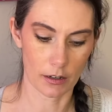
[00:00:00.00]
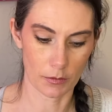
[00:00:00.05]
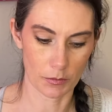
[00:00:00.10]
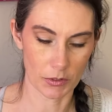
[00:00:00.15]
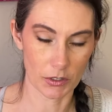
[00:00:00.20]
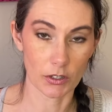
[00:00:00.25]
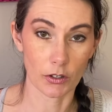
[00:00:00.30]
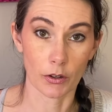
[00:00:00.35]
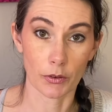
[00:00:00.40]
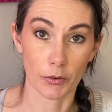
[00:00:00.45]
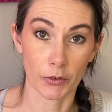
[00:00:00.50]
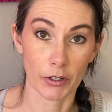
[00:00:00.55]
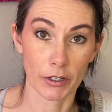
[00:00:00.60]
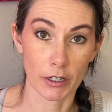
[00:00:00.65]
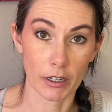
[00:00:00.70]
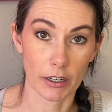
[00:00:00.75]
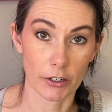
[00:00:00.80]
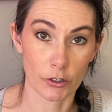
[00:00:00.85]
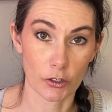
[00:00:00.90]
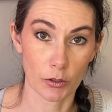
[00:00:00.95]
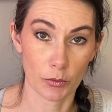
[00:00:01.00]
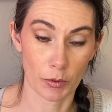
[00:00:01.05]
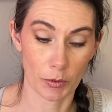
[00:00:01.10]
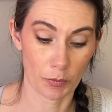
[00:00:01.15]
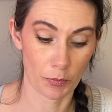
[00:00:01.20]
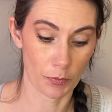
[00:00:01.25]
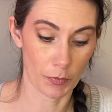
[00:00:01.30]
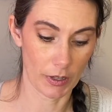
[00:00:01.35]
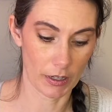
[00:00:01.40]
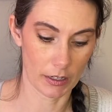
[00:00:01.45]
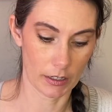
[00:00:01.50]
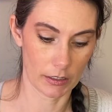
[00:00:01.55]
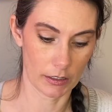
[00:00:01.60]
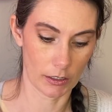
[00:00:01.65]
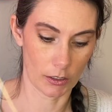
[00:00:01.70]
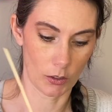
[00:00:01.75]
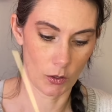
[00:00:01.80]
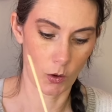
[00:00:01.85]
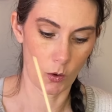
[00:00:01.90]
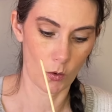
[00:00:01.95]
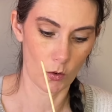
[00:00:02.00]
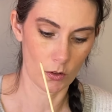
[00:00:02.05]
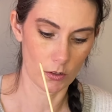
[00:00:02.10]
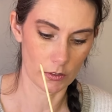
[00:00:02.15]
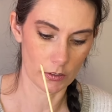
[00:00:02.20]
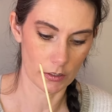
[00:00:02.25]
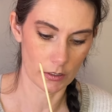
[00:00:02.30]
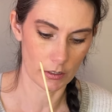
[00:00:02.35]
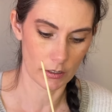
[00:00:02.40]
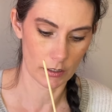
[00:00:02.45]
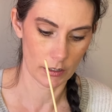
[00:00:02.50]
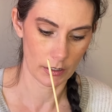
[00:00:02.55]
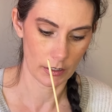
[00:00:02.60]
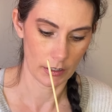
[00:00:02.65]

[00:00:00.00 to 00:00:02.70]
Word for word: So I'm going to actually be making little holes.